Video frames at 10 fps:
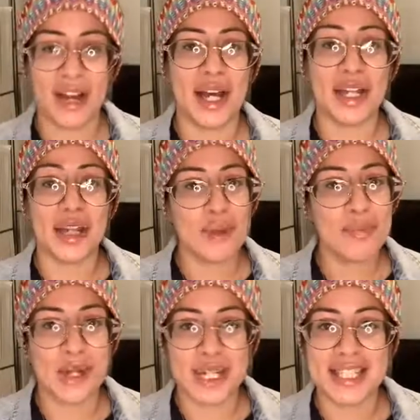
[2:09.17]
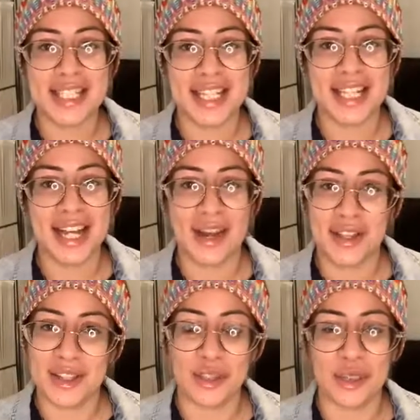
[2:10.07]
Another person
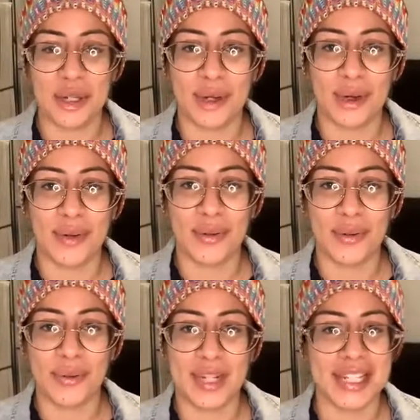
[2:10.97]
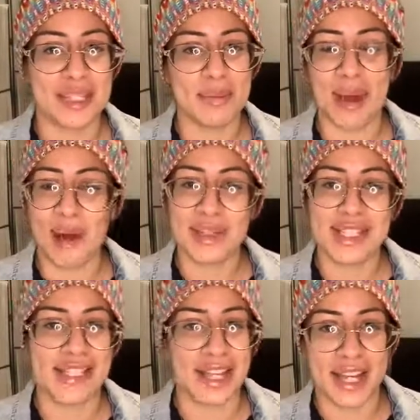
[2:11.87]
on the show who is about
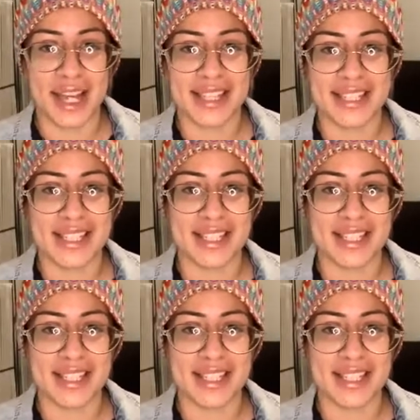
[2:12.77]
sex,